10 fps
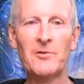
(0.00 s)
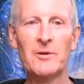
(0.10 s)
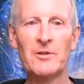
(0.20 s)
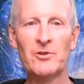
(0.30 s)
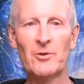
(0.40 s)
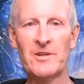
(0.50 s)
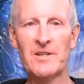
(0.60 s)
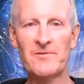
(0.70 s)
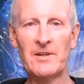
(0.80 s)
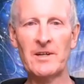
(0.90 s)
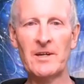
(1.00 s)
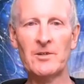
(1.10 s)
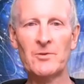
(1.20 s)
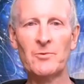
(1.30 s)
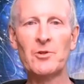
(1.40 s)
If you enjoy these
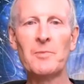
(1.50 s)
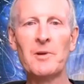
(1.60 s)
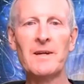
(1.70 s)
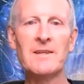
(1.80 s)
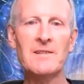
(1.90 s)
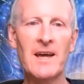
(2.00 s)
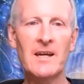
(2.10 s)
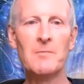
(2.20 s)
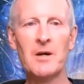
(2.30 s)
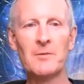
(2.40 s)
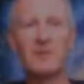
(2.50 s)
videos, would you please take a